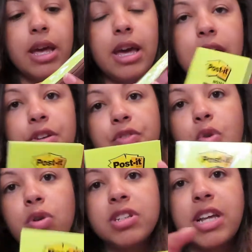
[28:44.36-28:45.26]
And of
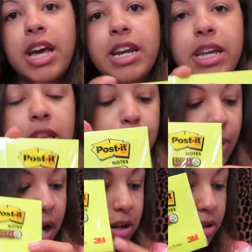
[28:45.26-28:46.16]
course, I had to get the
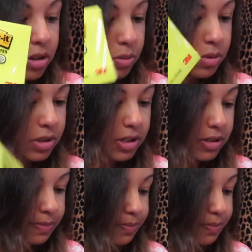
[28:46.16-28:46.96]
bright colored ones.